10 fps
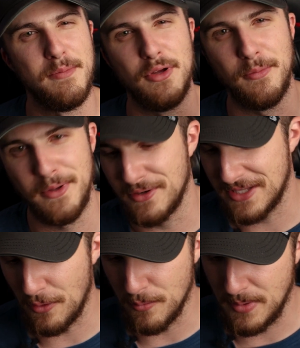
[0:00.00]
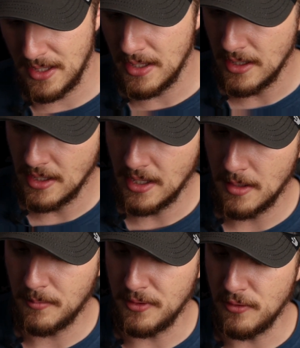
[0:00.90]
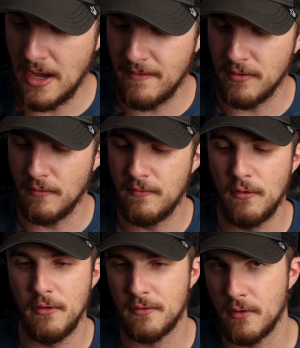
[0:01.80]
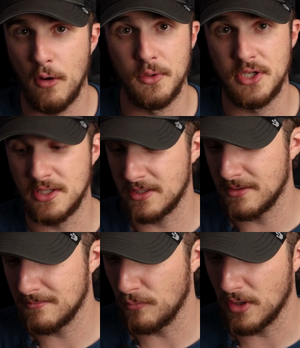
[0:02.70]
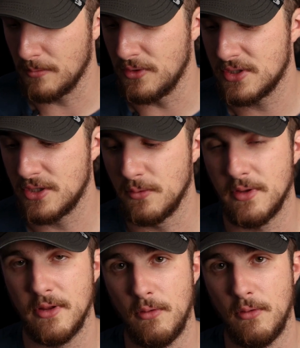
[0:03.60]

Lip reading: millimeters that would be, but you have the full throw, which is what I'm used to with the